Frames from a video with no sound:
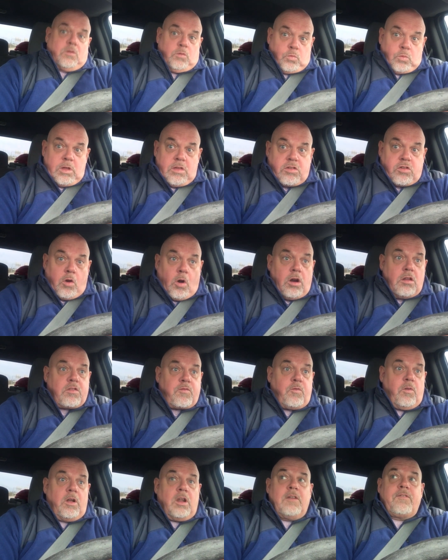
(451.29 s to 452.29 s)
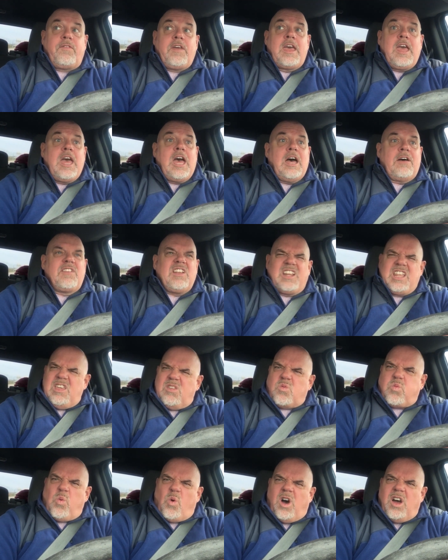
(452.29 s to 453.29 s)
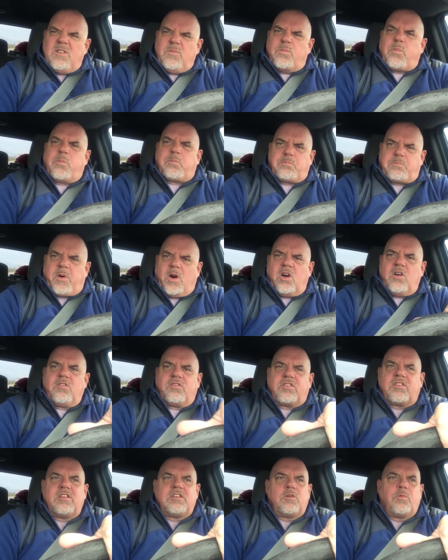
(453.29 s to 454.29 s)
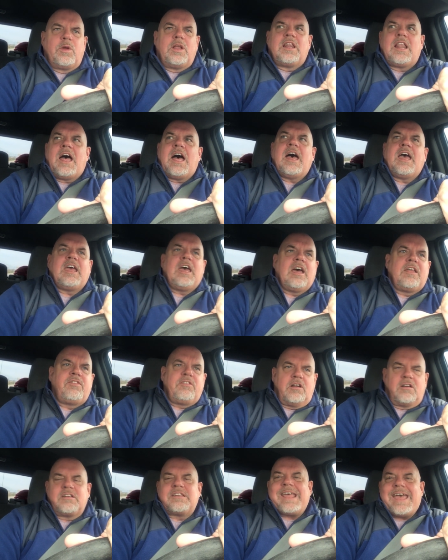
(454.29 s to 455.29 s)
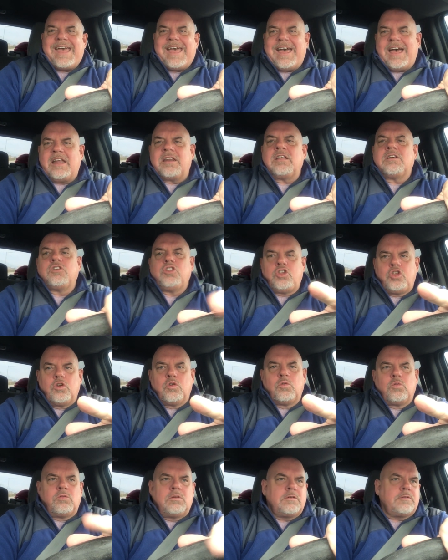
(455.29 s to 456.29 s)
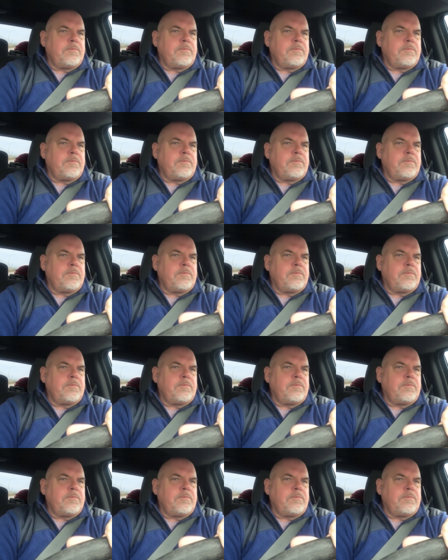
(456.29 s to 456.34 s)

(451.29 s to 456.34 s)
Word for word: resourceful if they have at least one person to rely on, their dad, you,